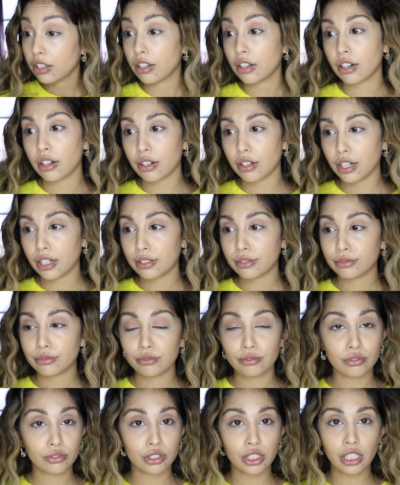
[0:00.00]
Alright,
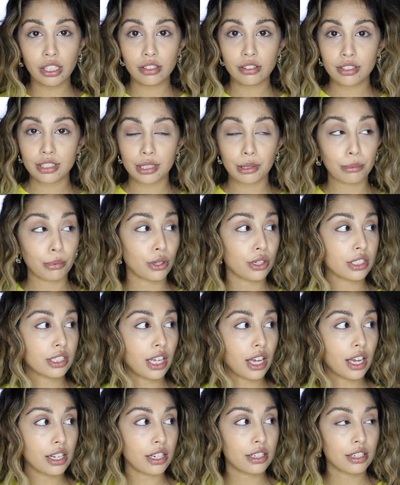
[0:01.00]
see? Simple as
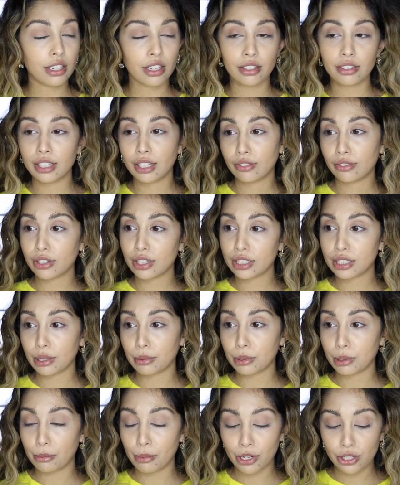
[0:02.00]
that. Giving it some
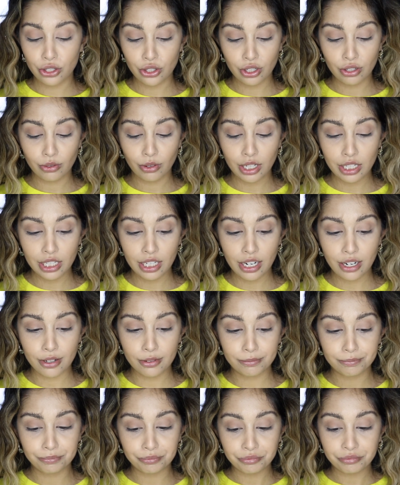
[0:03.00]
dimension right
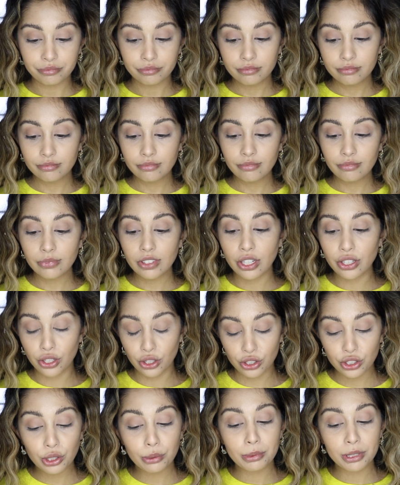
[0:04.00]
now. There'll
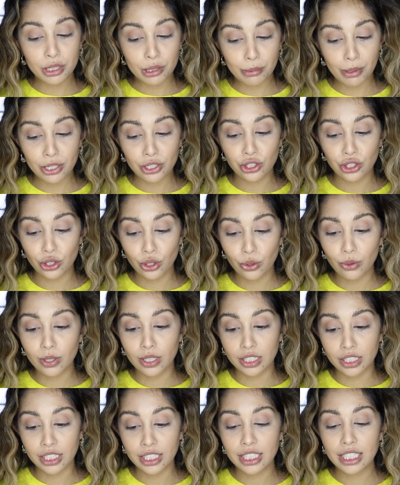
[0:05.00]
still be dimension, don't
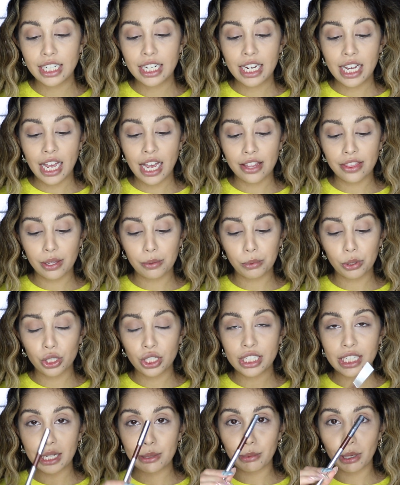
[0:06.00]
worry. And then I'm going to
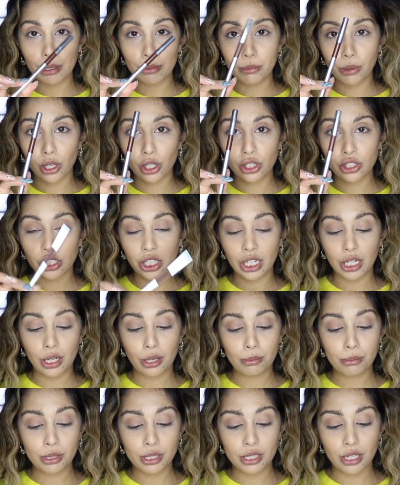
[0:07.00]
take my Marc
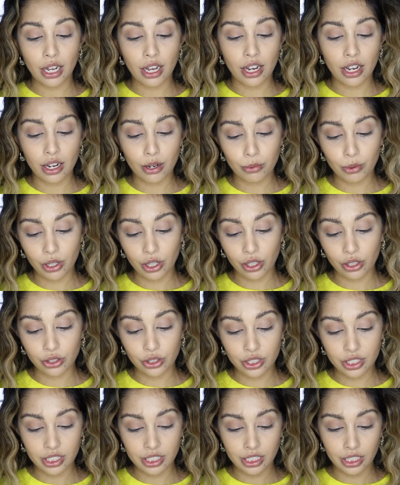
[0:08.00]
Jacobs, what color
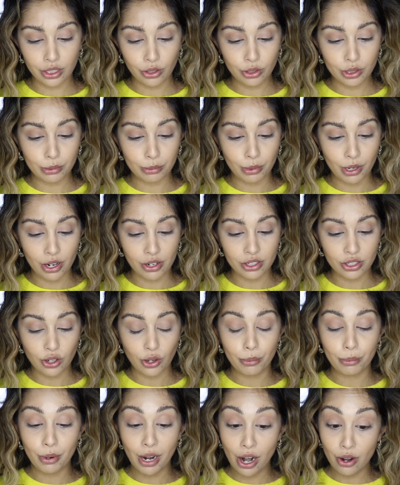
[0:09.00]
is this? I know it's a brown. It's
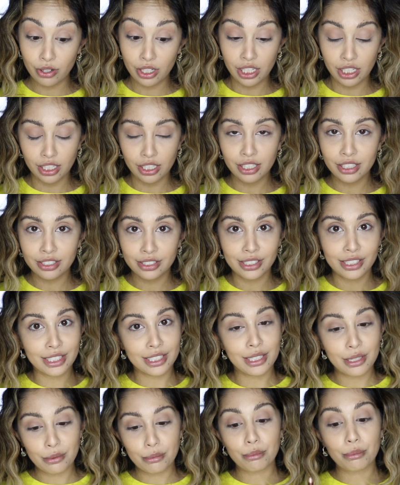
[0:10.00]
called Brownie.
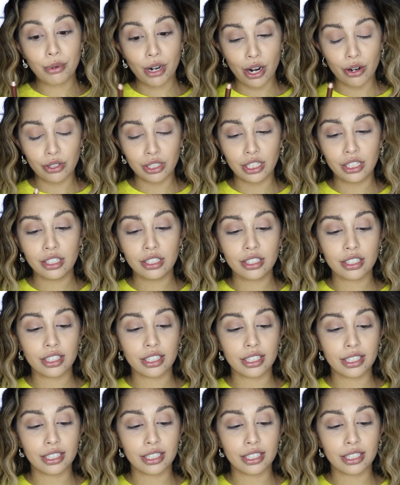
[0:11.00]
I'm